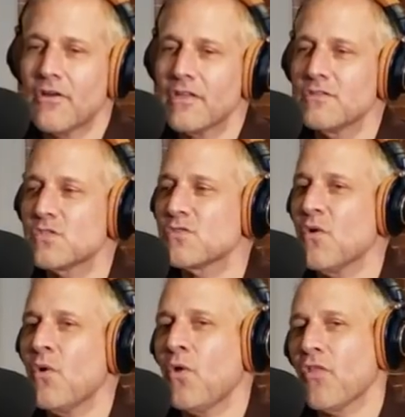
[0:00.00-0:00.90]
and
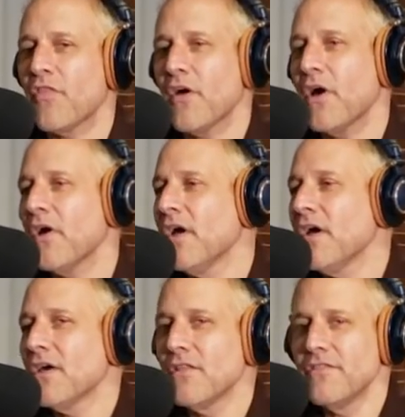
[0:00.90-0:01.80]
soul, the
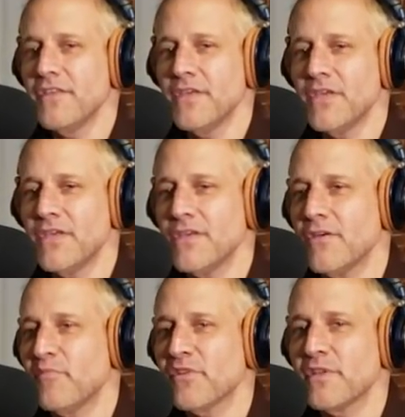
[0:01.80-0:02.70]

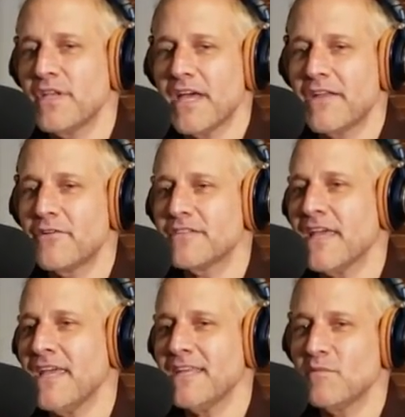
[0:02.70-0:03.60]
ability to
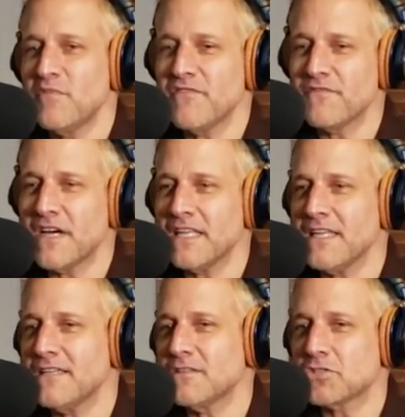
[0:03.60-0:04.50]
entertain and be
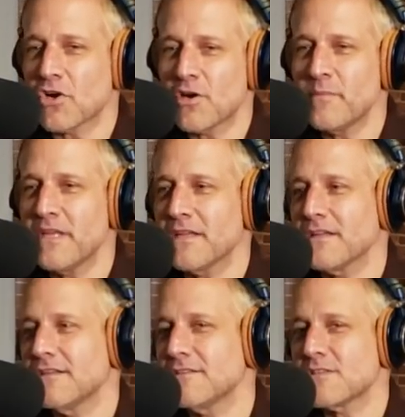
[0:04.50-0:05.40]
funny and
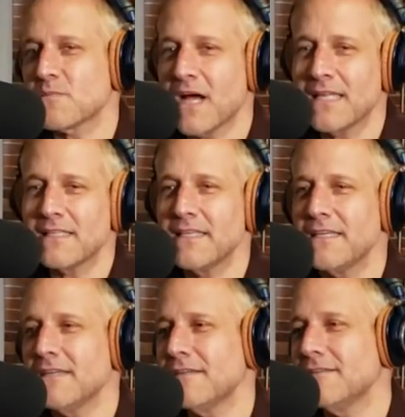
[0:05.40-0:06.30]
charming and
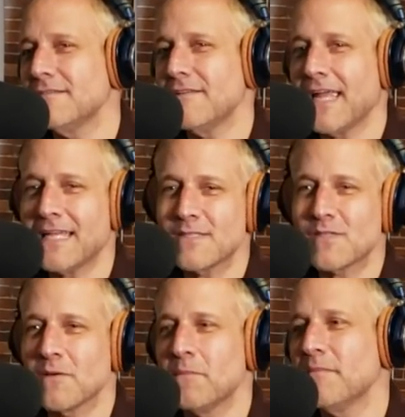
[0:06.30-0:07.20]
smiley and
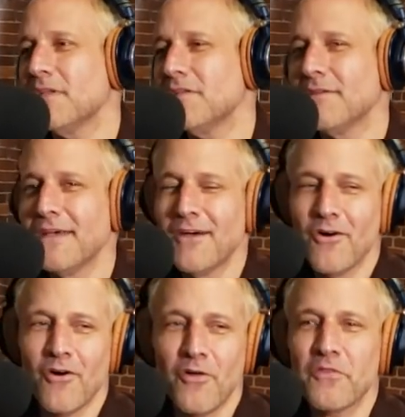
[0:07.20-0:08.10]
handsome and
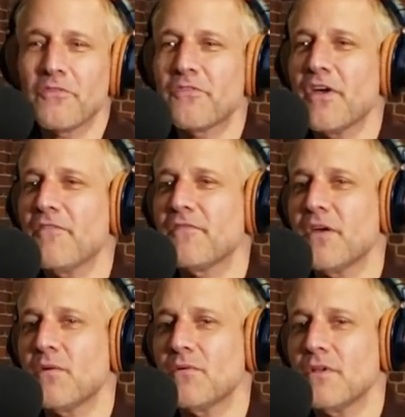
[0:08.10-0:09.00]
all the stuff
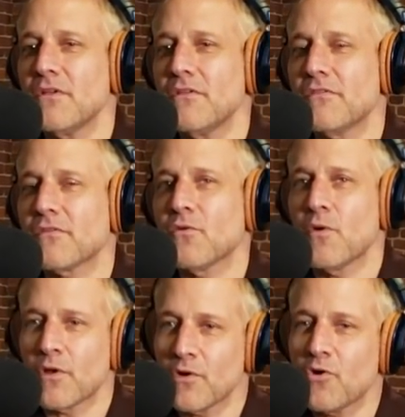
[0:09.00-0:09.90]
that is
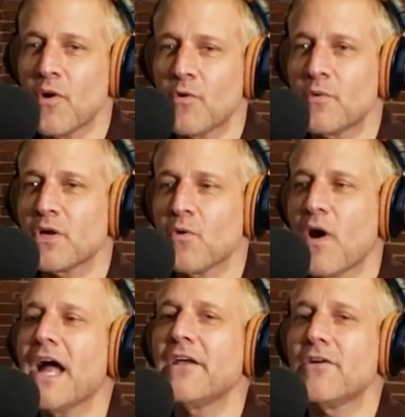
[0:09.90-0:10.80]
quote unquote
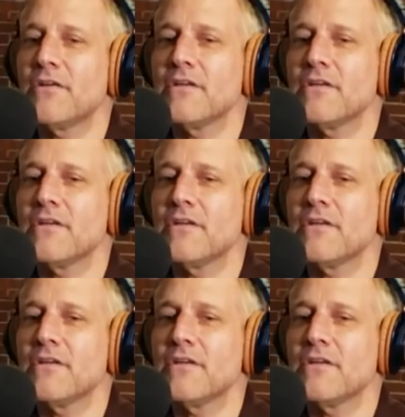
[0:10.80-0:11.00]
required